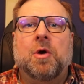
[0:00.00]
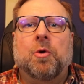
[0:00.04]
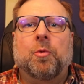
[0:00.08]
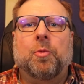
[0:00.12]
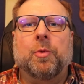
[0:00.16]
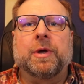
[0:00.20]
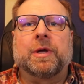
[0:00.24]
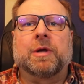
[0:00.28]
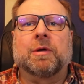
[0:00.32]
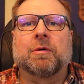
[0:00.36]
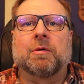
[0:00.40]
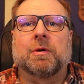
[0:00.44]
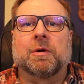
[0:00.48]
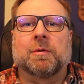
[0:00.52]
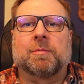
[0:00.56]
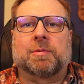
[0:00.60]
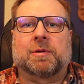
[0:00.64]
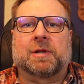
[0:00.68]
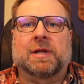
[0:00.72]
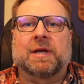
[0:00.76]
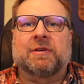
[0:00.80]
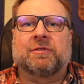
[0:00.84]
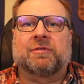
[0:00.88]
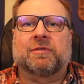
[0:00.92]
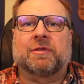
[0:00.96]
We can
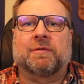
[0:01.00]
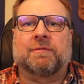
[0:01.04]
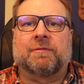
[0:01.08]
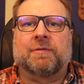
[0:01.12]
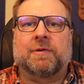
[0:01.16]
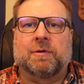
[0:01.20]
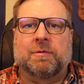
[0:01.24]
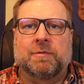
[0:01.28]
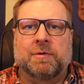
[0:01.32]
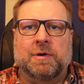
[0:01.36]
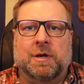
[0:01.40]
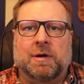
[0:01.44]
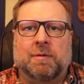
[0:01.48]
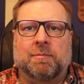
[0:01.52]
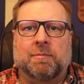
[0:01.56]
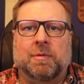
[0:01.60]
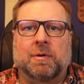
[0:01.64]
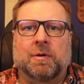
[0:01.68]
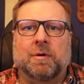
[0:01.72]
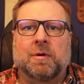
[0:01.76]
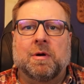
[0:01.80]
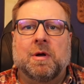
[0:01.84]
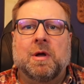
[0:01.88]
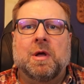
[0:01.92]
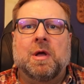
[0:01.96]
replace the phone
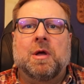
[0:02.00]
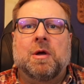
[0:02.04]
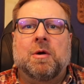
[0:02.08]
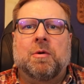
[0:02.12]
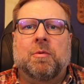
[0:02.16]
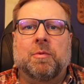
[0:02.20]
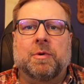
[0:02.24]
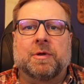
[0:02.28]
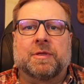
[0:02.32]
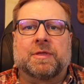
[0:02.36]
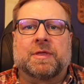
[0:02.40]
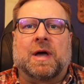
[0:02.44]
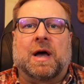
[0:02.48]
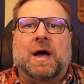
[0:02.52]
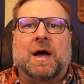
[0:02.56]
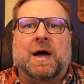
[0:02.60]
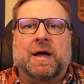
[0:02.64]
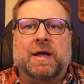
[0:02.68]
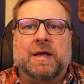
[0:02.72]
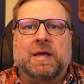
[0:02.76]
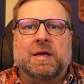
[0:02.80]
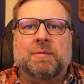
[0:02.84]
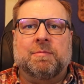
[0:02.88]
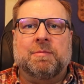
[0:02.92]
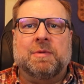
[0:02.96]
number with the
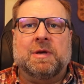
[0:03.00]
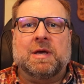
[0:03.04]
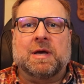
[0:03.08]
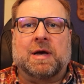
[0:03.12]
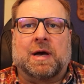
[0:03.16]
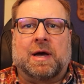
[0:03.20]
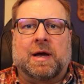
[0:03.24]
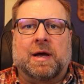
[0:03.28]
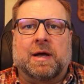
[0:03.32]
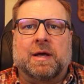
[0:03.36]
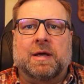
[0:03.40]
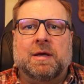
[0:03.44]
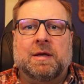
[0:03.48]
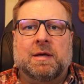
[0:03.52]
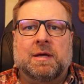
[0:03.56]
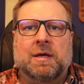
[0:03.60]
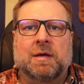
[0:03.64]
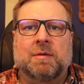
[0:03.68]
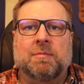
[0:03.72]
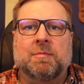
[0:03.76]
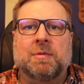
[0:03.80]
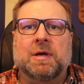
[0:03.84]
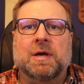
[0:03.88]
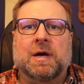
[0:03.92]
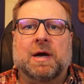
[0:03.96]
IMEI,
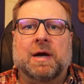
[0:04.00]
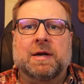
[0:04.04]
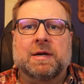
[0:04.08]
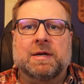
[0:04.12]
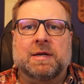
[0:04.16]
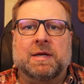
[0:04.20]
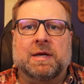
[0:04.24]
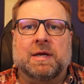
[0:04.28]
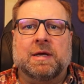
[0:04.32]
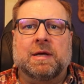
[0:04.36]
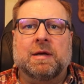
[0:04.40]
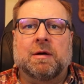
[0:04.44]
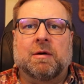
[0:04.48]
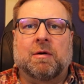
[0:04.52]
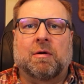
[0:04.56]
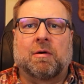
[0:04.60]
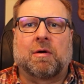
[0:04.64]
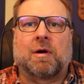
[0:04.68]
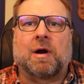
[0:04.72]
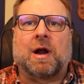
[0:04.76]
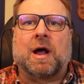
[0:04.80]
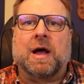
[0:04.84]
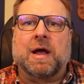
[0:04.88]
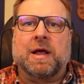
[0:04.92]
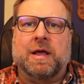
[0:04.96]
MEID,
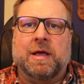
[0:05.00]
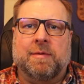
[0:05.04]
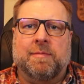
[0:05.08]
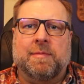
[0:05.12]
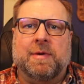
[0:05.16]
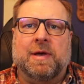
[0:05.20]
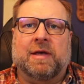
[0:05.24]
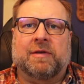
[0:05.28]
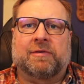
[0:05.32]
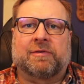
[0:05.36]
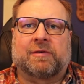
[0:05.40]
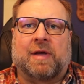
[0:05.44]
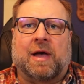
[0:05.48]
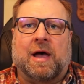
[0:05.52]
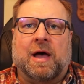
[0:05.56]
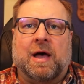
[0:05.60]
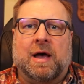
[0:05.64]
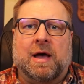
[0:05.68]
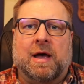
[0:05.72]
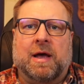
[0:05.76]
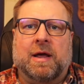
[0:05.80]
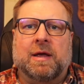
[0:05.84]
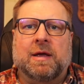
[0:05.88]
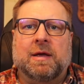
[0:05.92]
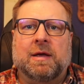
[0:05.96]
or
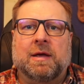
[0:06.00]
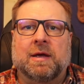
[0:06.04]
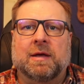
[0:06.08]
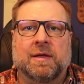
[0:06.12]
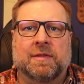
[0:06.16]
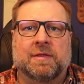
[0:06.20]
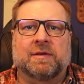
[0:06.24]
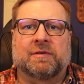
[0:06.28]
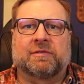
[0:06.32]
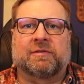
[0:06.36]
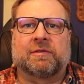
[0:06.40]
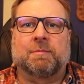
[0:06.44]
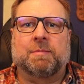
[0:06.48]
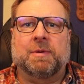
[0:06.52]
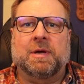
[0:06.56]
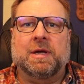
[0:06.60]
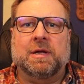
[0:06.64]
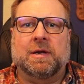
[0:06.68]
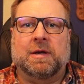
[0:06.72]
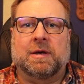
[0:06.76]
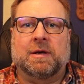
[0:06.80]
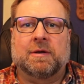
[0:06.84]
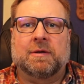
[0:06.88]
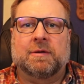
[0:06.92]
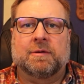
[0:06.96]
IMSI in the
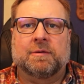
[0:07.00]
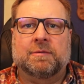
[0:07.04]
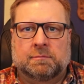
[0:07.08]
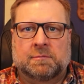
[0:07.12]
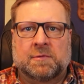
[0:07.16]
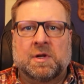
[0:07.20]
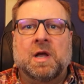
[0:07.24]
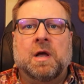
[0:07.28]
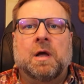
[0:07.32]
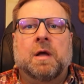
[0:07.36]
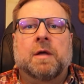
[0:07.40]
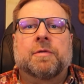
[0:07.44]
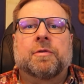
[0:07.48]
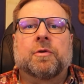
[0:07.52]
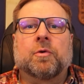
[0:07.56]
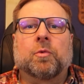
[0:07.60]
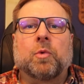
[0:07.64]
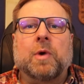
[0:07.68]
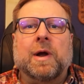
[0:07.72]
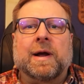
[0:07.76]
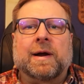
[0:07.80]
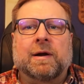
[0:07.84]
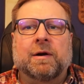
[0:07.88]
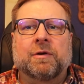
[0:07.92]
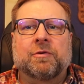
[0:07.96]
subpoena. The
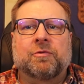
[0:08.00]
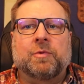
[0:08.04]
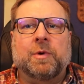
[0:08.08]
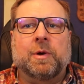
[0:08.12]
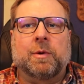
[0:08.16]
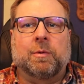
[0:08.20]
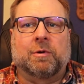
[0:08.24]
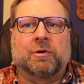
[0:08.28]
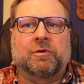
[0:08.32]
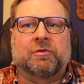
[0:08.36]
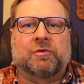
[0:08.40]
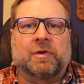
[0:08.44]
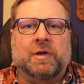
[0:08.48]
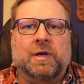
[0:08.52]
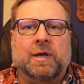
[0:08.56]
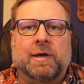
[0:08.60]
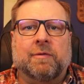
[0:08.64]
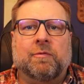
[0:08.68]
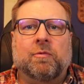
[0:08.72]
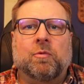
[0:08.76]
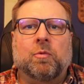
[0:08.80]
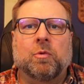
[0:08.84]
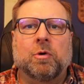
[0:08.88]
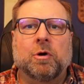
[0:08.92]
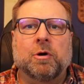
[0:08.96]
records we
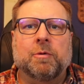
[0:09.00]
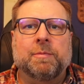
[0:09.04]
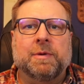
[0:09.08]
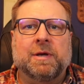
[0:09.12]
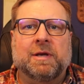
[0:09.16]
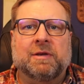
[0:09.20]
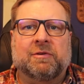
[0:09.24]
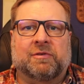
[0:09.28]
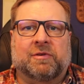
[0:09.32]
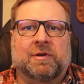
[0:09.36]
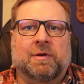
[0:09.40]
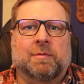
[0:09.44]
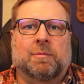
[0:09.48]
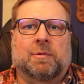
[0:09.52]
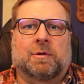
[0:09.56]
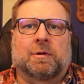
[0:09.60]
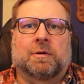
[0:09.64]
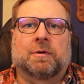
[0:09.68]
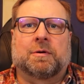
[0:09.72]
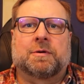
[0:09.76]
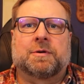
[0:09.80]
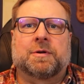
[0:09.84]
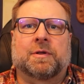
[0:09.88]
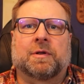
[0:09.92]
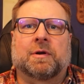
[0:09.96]
receive will be
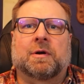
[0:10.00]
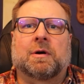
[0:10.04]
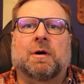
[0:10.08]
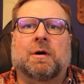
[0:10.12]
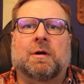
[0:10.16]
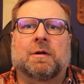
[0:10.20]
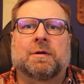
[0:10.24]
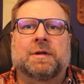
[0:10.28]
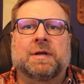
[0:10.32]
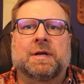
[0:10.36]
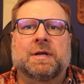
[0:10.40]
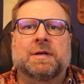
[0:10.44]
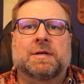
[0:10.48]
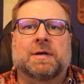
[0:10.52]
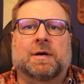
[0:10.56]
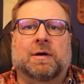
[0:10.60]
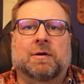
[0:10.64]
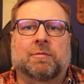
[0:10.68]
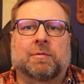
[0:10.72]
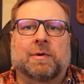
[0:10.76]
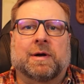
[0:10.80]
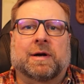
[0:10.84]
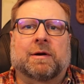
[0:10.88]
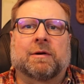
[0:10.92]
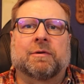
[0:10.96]
similar to the call
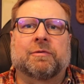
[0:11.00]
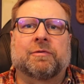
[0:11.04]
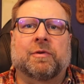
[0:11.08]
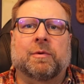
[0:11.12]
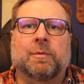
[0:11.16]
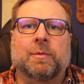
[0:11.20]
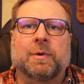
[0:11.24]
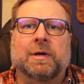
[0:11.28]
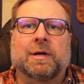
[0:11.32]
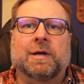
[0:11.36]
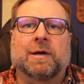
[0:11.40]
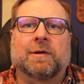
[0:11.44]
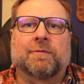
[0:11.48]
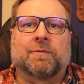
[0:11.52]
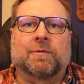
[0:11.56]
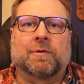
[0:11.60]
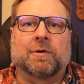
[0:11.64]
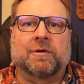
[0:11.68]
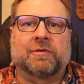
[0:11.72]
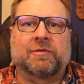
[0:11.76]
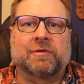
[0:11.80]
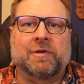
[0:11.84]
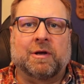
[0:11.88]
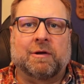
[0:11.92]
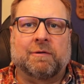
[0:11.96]
detail records that we get
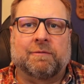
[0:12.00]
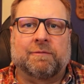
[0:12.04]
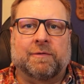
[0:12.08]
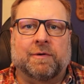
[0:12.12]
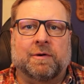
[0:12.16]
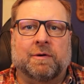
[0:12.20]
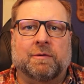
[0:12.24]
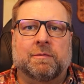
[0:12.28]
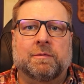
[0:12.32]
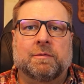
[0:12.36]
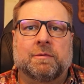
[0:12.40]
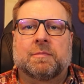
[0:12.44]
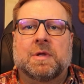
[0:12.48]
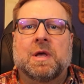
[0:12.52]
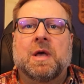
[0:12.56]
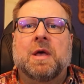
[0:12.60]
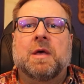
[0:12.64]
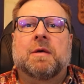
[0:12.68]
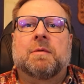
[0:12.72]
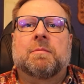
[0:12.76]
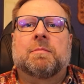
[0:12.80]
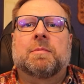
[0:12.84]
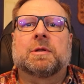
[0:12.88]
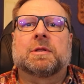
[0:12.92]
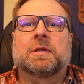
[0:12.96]
for a cell phone,
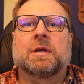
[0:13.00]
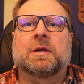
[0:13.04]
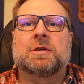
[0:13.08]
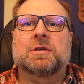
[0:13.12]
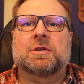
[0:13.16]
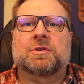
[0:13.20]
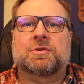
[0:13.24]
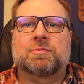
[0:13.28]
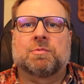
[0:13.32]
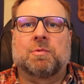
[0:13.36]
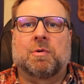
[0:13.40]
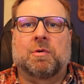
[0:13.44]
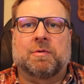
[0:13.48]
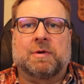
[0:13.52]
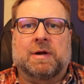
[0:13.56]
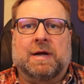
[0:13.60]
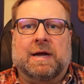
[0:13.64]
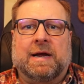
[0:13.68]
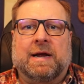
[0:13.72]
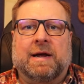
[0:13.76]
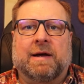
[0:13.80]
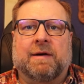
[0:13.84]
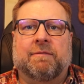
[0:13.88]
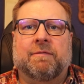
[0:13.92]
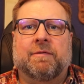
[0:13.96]
but they just won't
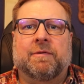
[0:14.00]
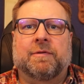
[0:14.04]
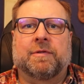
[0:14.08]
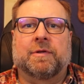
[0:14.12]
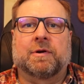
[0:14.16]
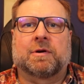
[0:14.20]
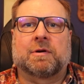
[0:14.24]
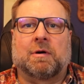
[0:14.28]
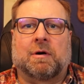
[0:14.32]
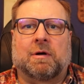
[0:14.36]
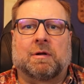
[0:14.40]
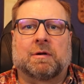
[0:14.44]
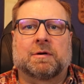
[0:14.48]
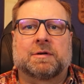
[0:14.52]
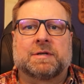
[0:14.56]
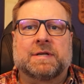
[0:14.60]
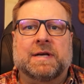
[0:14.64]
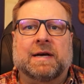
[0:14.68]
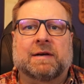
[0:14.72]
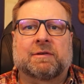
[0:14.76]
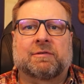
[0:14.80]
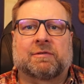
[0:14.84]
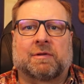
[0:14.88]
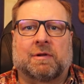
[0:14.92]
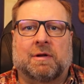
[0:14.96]
have the call or
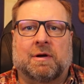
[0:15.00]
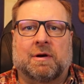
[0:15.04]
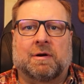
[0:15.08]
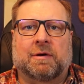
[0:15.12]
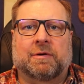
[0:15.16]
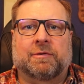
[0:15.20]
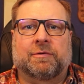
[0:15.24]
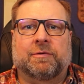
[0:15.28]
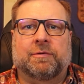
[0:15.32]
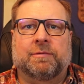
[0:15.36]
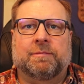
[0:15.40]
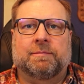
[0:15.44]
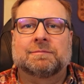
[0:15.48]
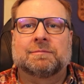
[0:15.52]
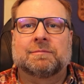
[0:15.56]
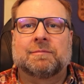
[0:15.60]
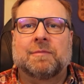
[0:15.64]
text logs.